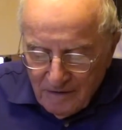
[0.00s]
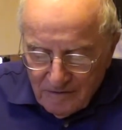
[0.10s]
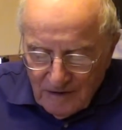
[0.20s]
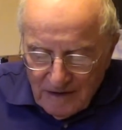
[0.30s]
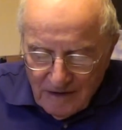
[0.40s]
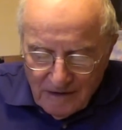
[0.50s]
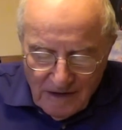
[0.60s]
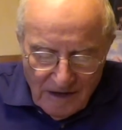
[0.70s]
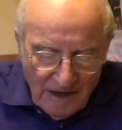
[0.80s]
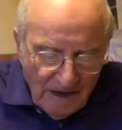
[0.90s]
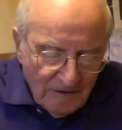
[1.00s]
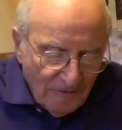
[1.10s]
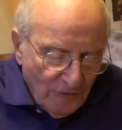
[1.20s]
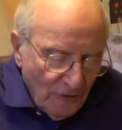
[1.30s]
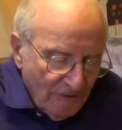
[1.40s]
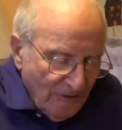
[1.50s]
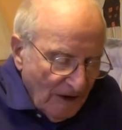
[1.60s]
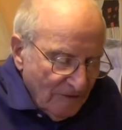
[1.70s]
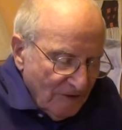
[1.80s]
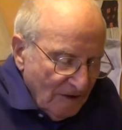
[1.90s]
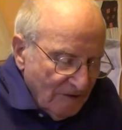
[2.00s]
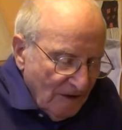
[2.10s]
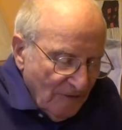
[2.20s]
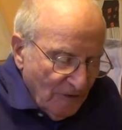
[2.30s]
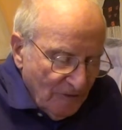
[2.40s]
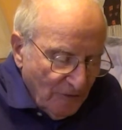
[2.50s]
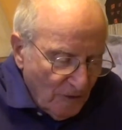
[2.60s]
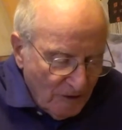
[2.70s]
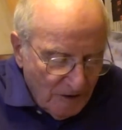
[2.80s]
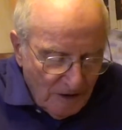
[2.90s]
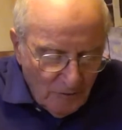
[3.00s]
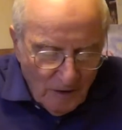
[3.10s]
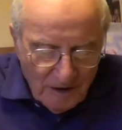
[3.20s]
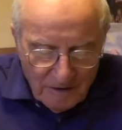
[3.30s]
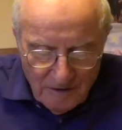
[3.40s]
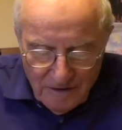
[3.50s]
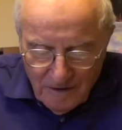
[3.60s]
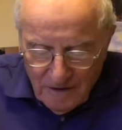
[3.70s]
say that they can't afford 5 cents even for clean water.